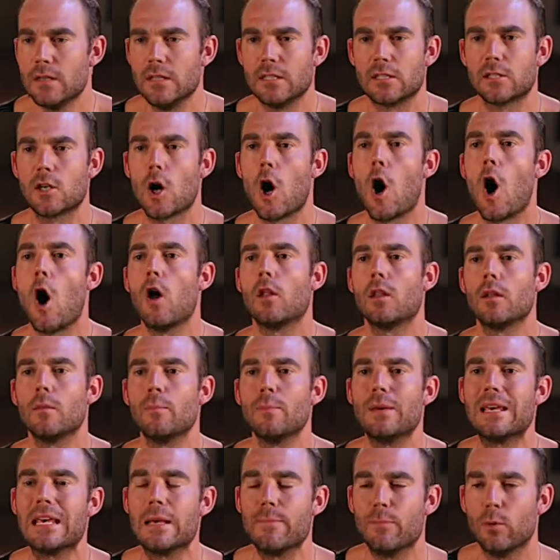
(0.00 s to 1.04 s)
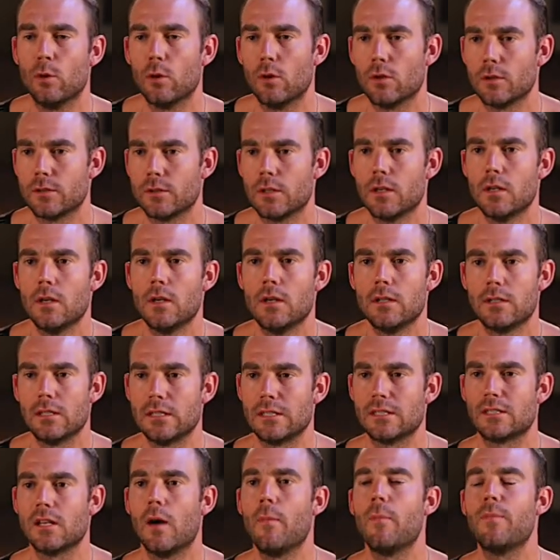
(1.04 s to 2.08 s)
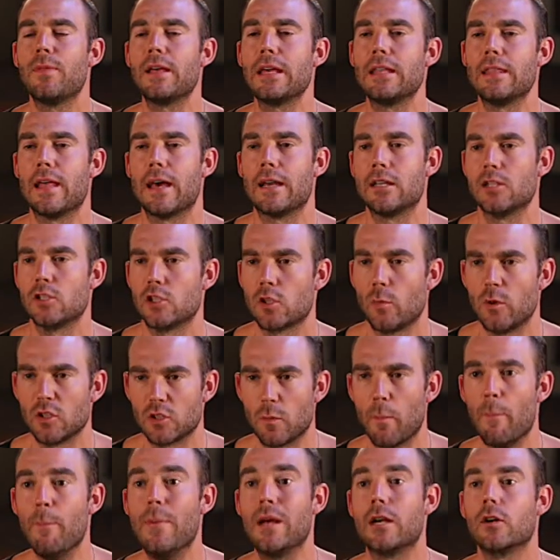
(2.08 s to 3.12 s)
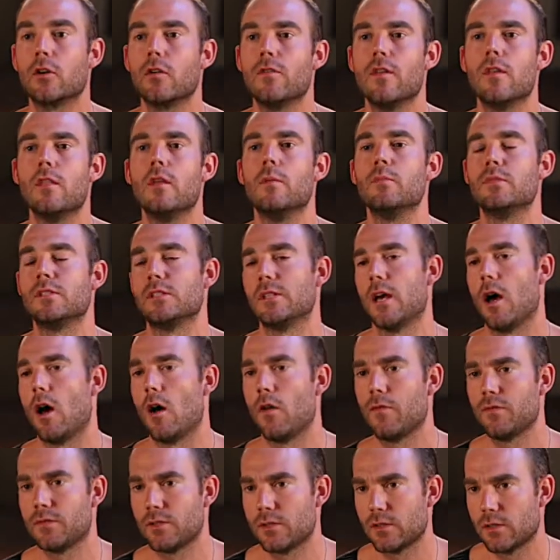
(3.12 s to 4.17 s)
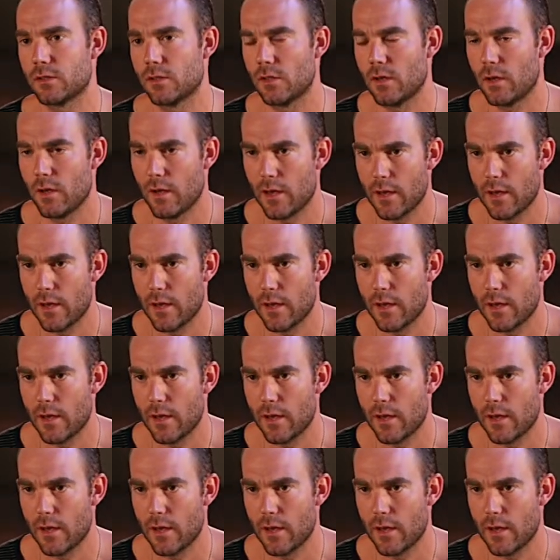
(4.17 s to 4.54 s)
just calling people to something that is so much bigger than themselves.